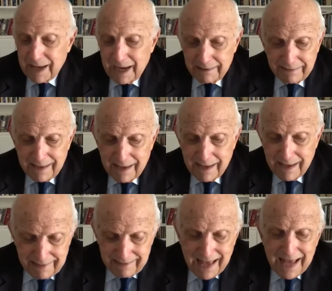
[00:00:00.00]
that
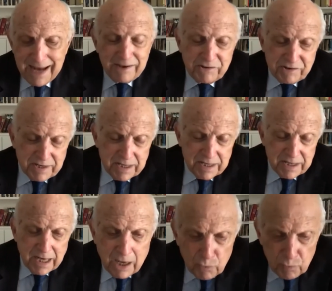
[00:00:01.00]
is
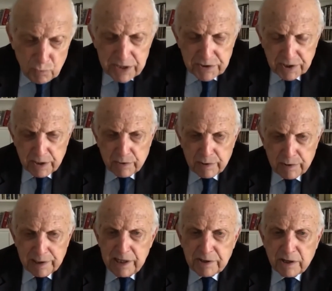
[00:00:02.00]
a reason,
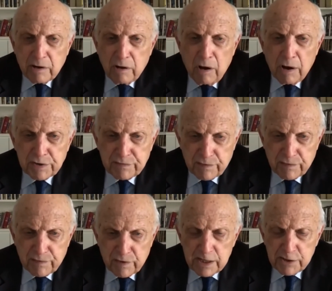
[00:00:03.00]
or at least a cause
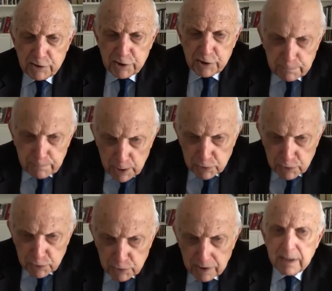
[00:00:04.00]
for
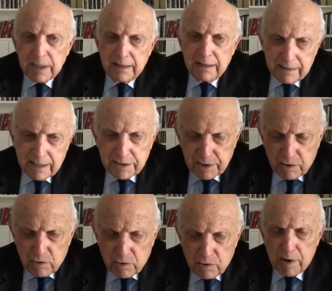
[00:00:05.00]
suspicion, that
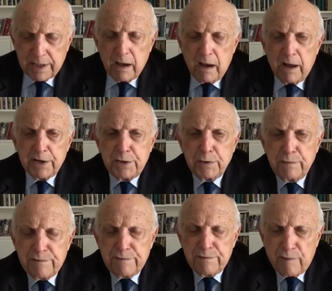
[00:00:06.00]
the court had gone
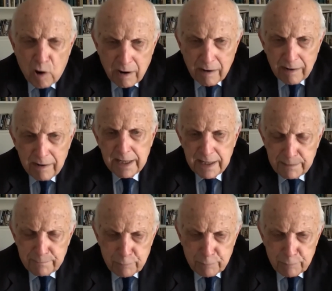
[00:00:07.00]
too far
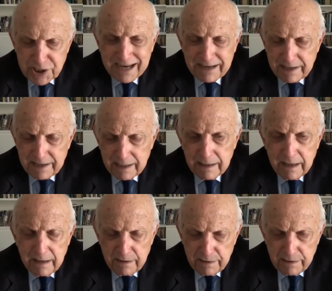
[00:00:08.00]
in protecting
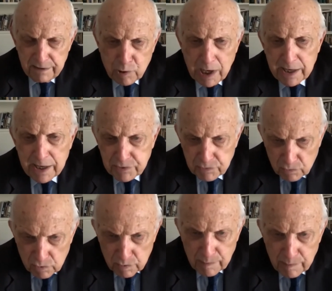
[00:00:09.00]
the press
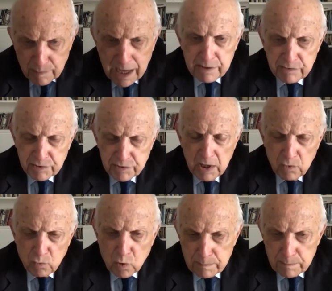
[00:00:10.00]
or writers
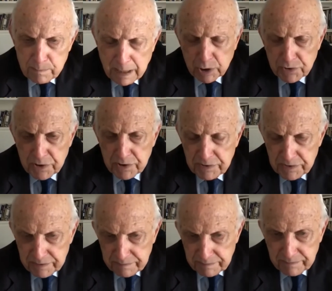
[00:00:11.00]
or
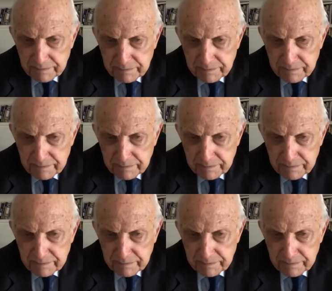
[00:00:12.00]
publishers.